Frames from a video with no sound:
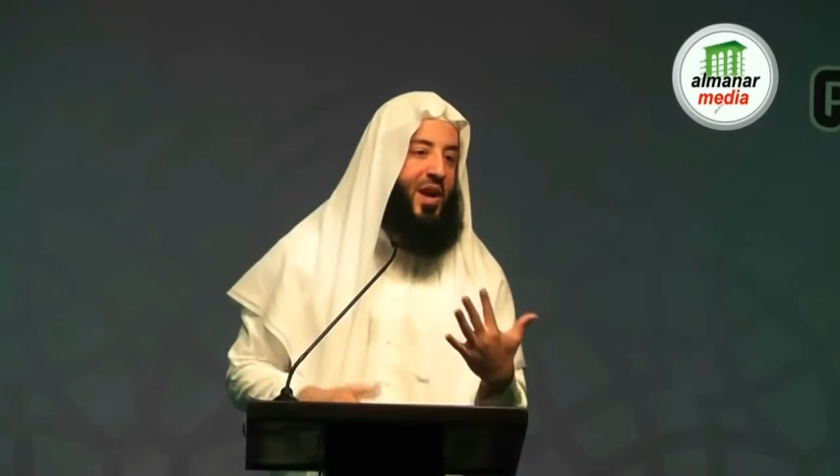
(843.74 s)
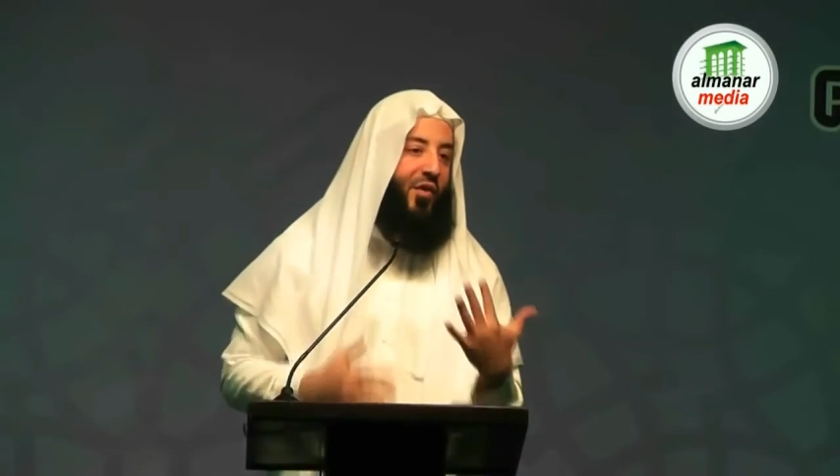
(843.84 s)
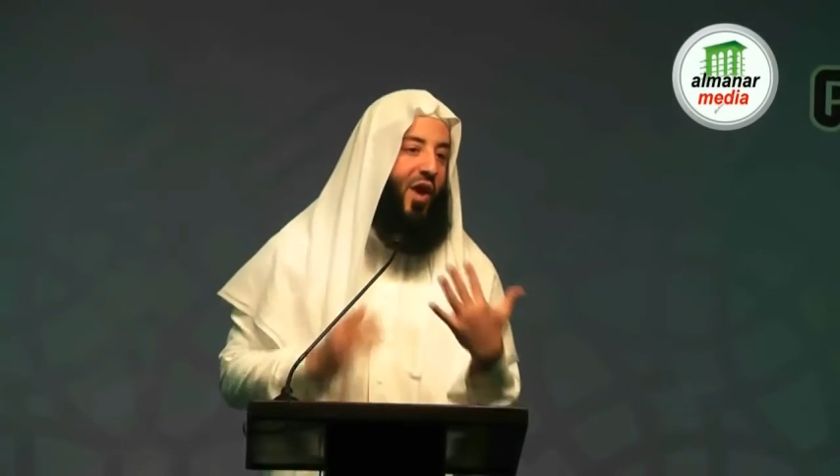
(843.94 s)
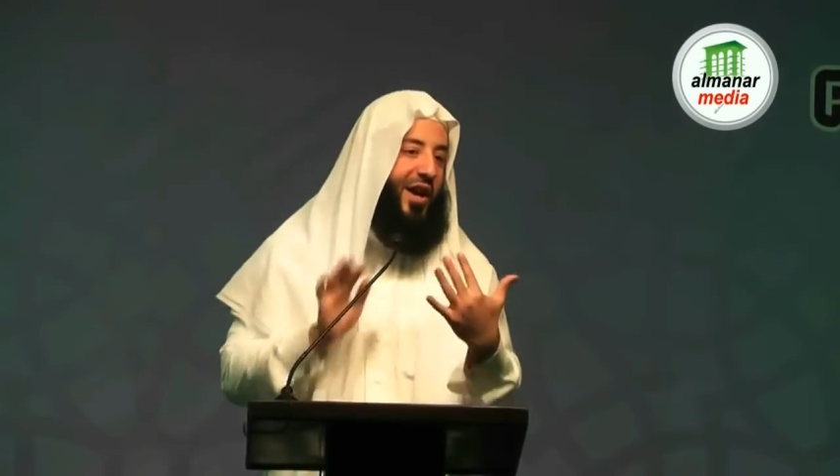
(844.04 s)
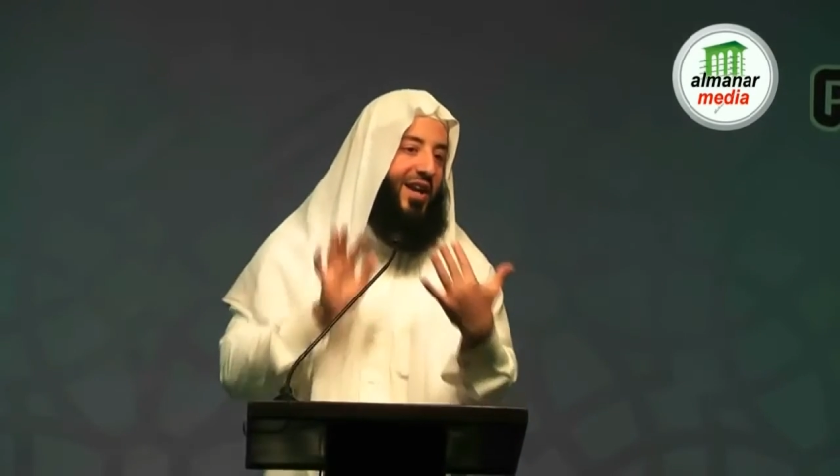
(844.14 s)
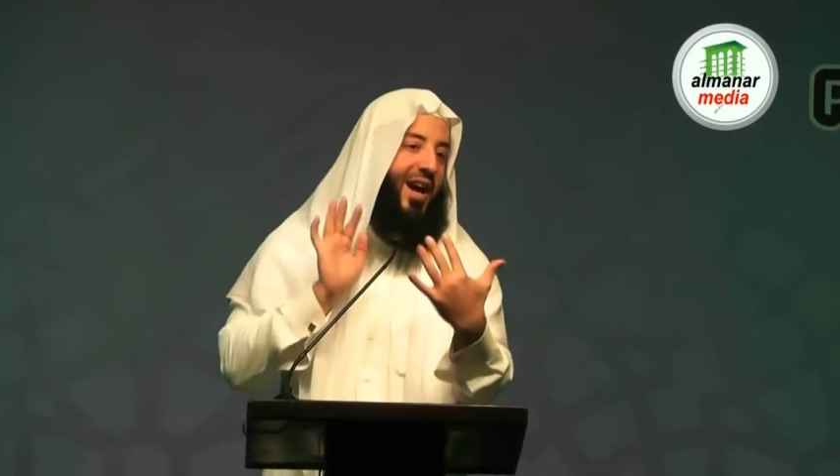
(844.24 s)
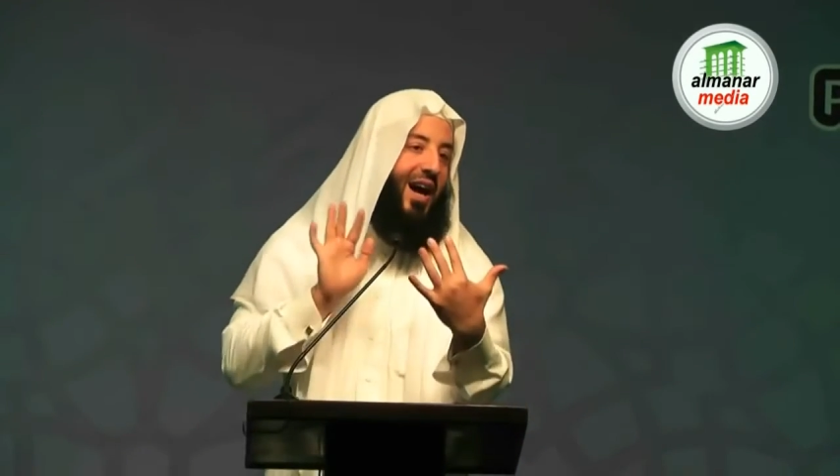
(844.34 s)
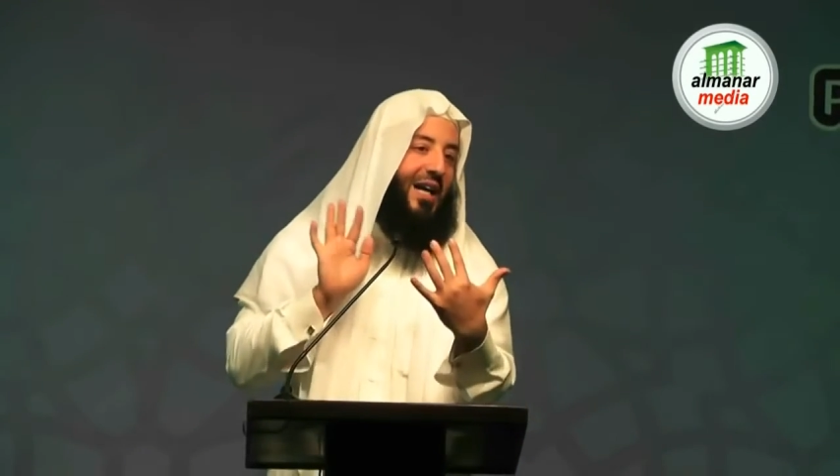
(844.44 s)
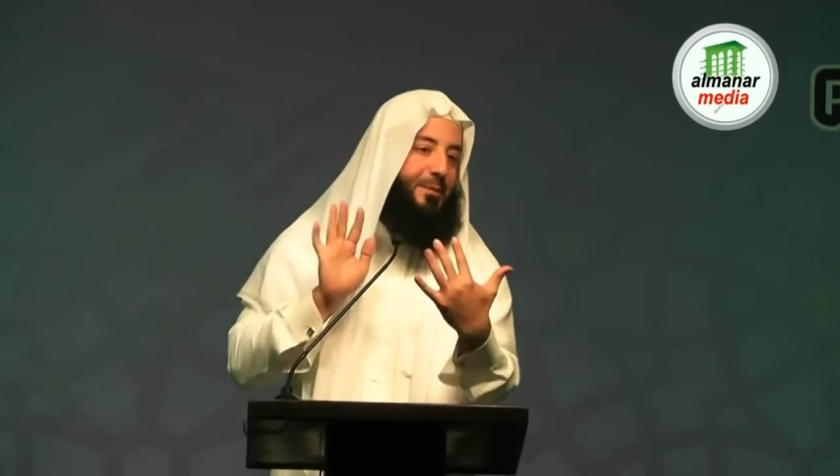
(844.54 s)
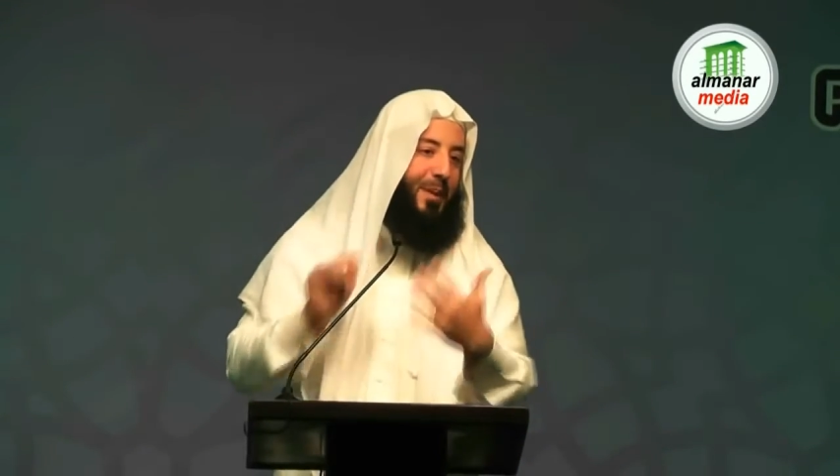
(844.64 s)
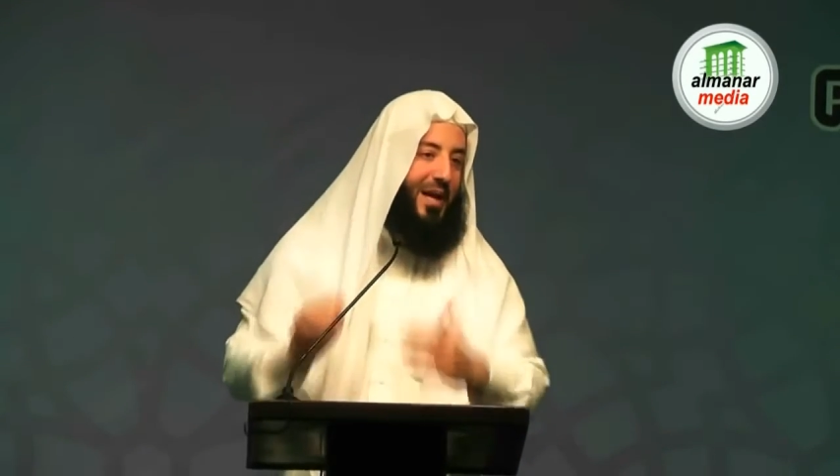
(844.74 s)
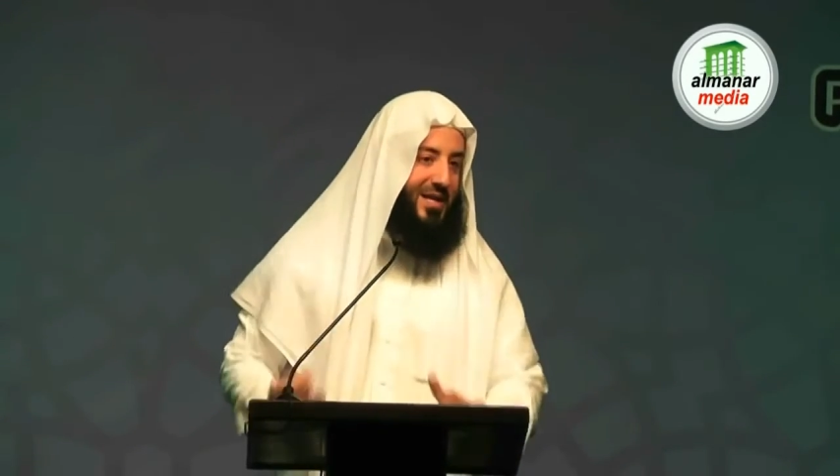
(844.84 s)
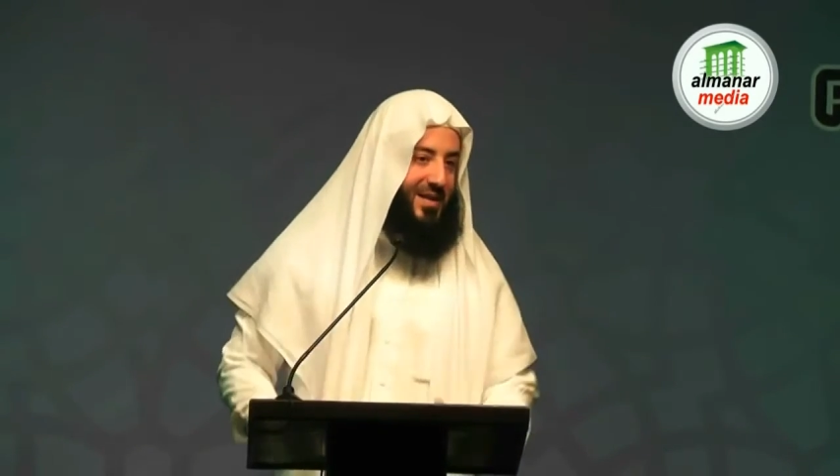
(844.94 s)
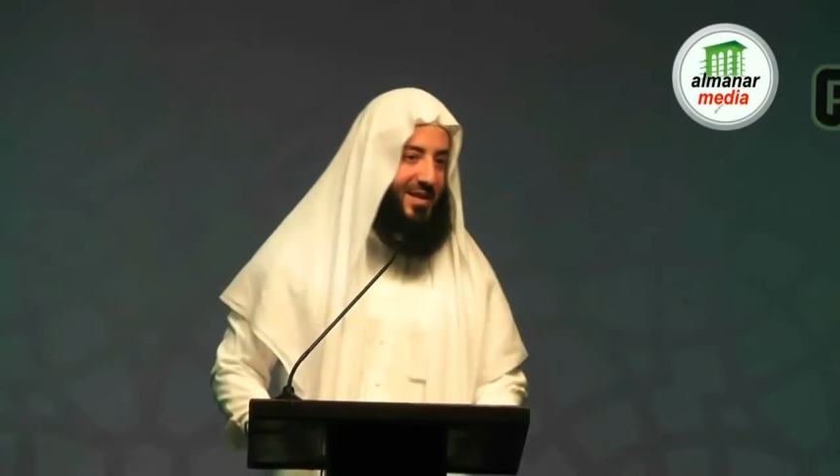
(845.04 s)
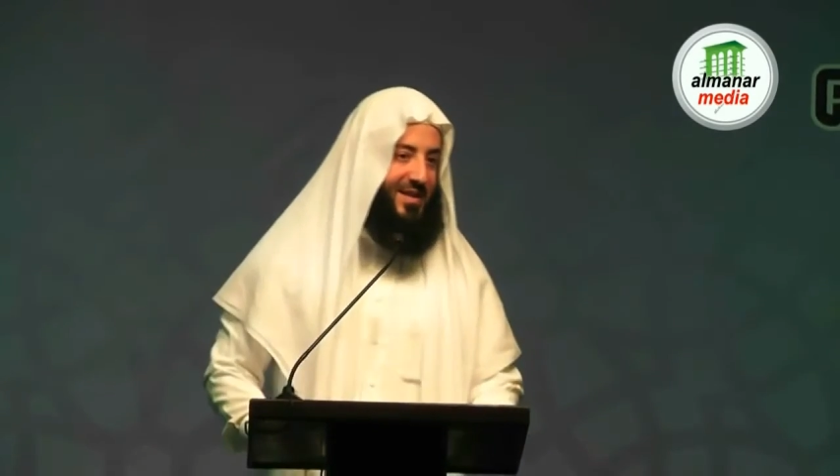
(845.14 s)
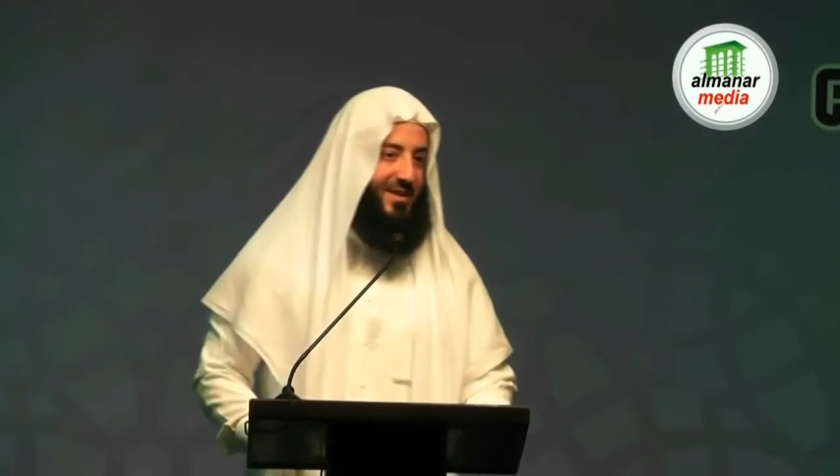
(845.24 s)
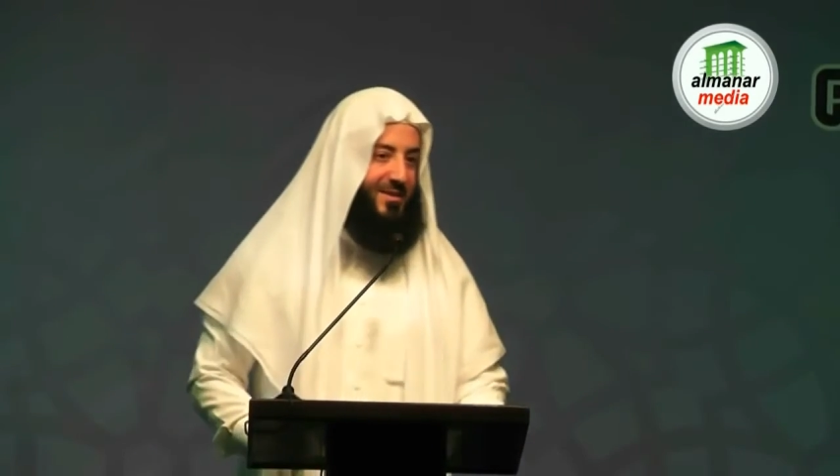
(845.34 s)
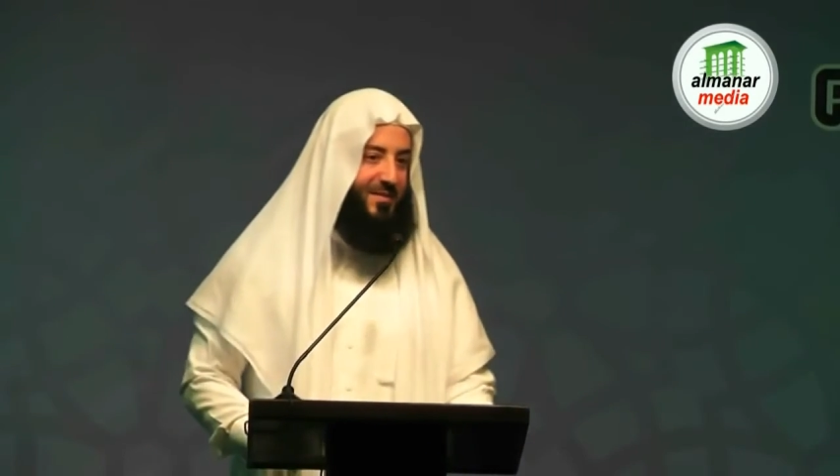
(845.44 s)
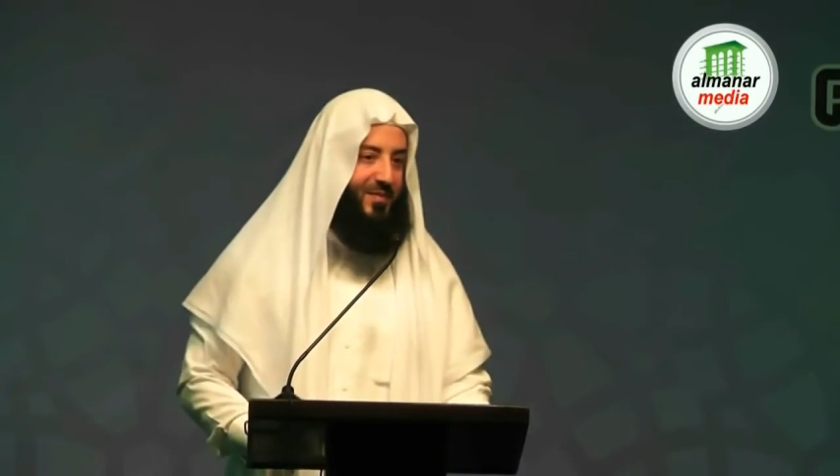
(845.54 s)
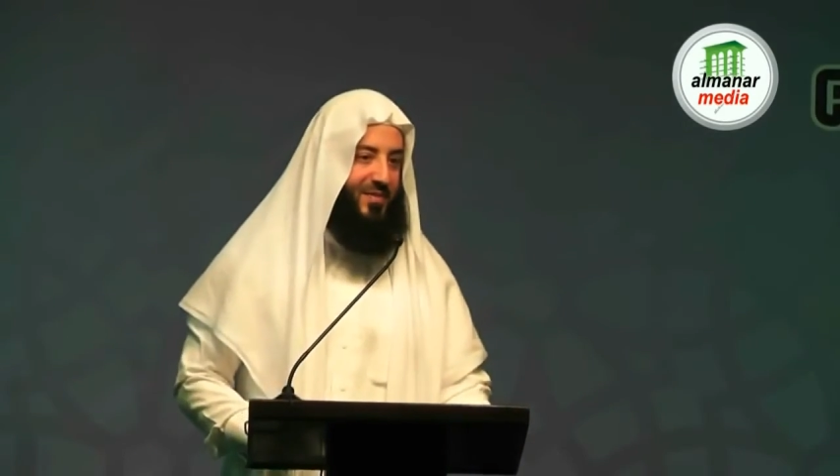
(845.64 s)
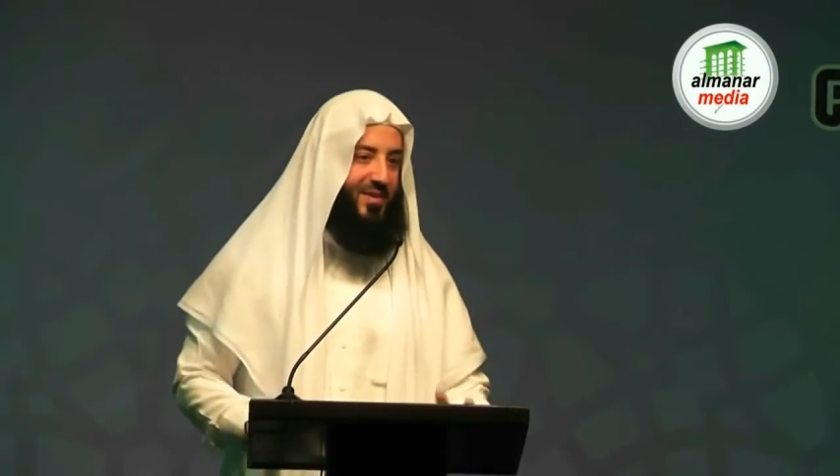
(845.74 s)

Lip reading: a rock and a hard place.